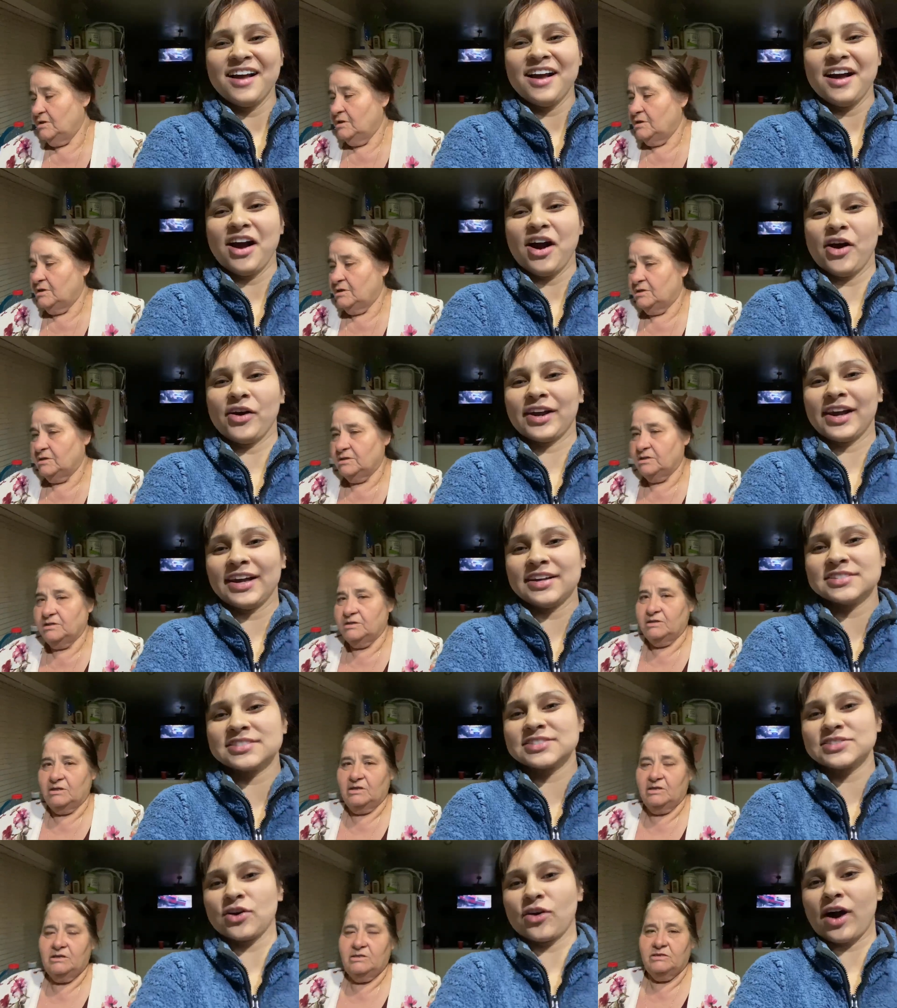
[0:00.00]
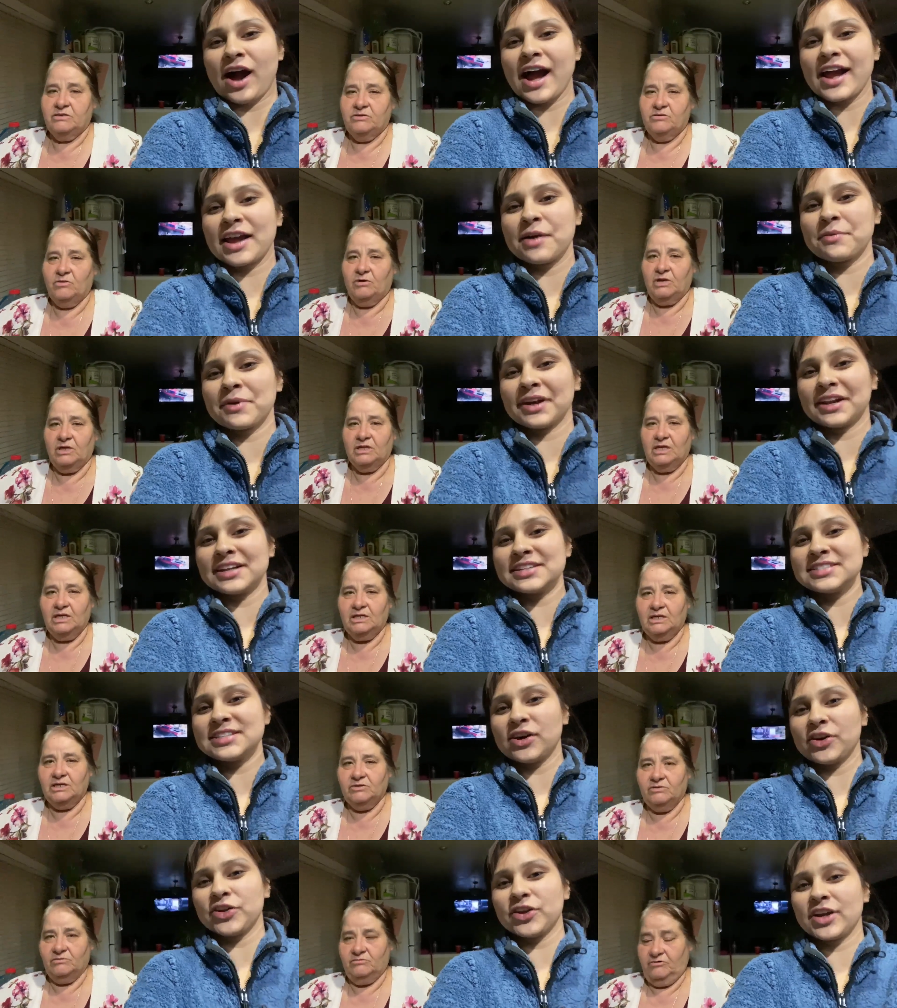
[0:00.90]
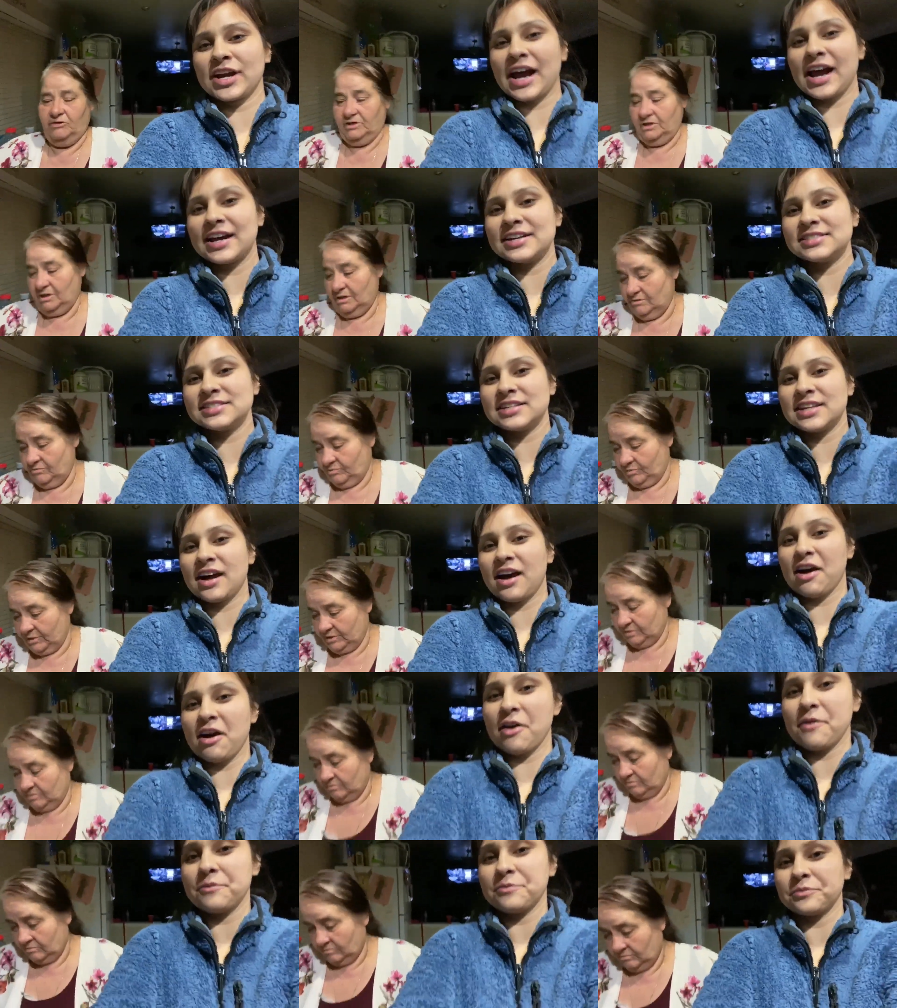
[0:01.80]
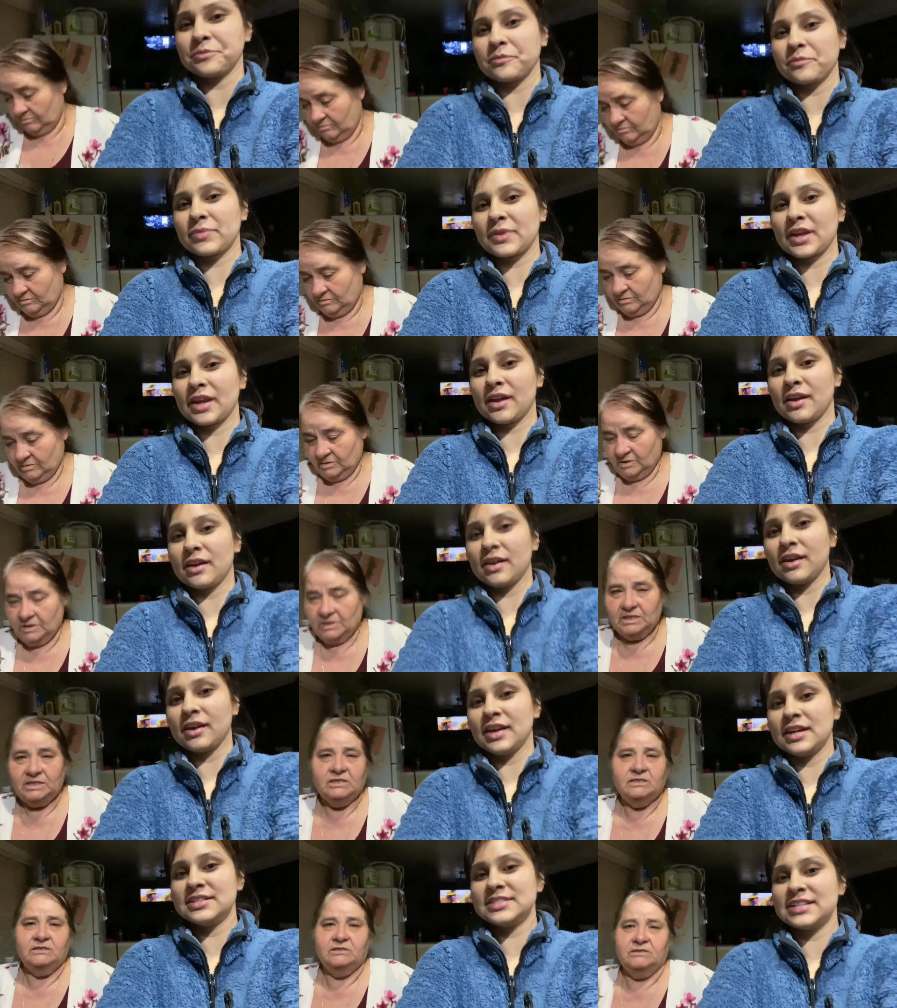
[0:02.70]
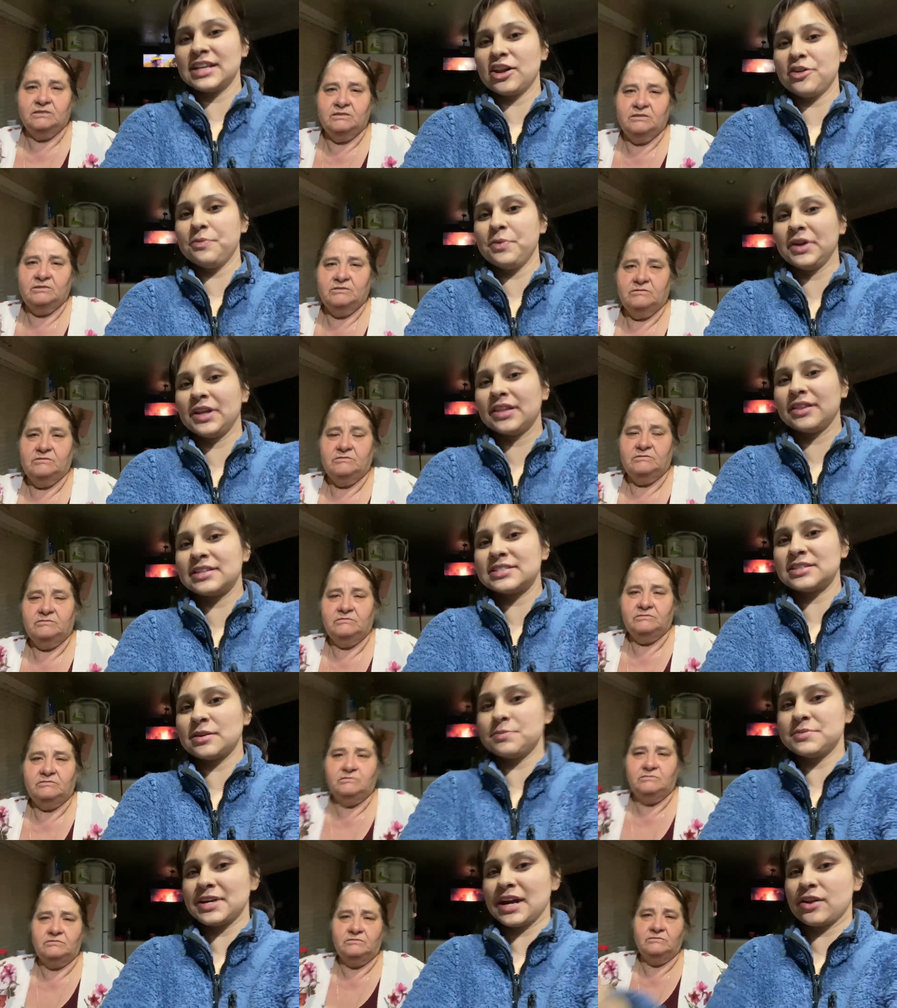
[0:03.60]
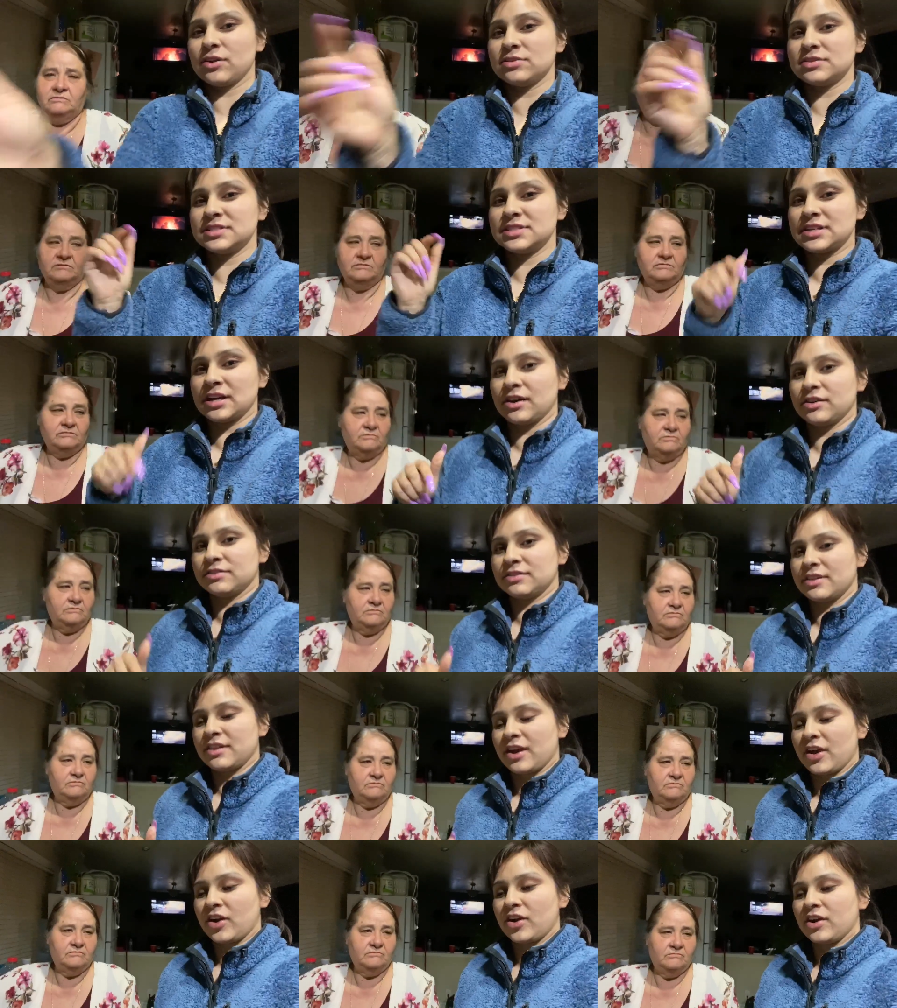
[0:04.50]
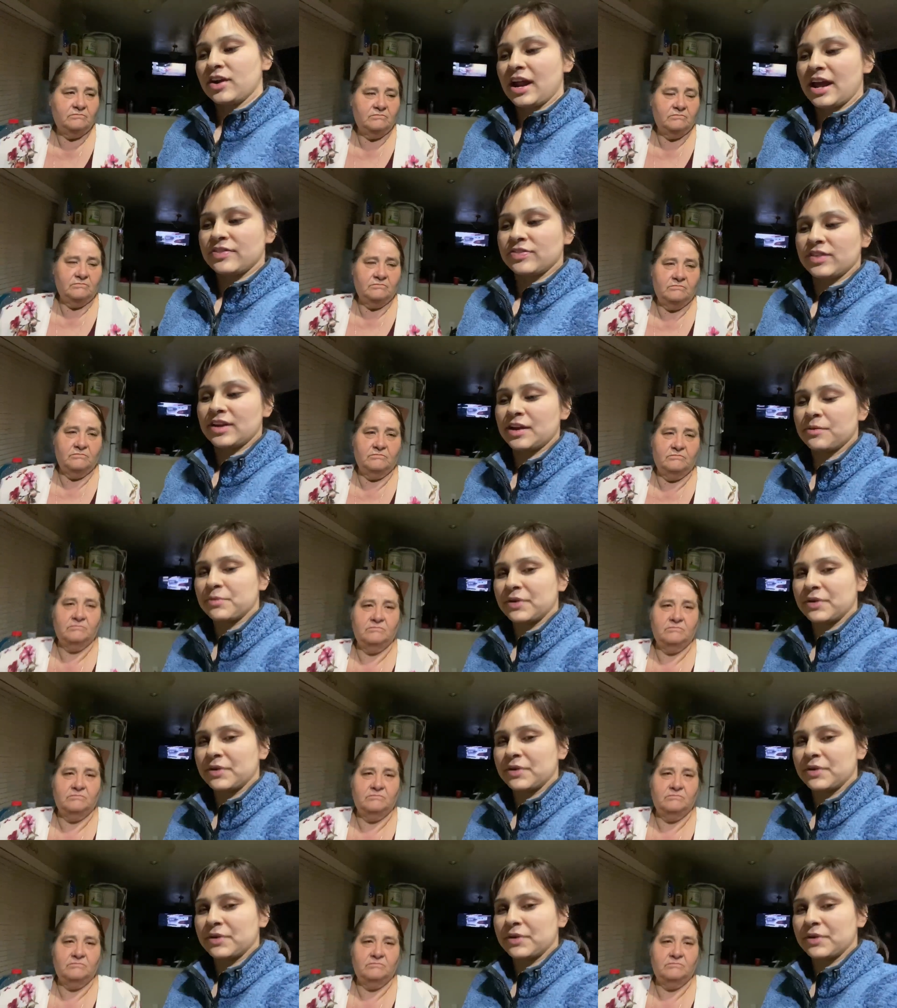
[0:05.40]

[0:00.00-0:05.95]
Speaker 1: Okay, so I am going to tell you guys, instead of putting the subtitles down there, I think I'm